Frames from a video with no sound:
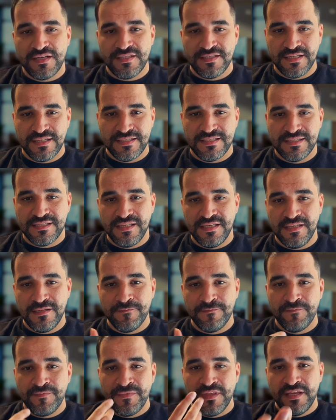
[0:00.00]
as you can
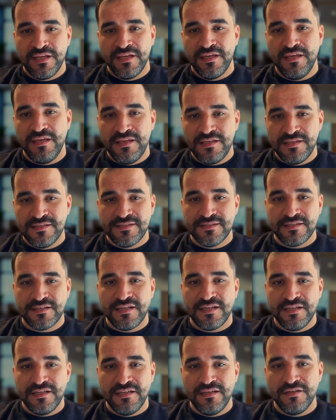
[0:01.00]
see, he is
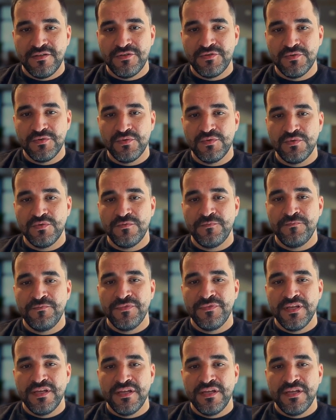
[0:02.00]
trying to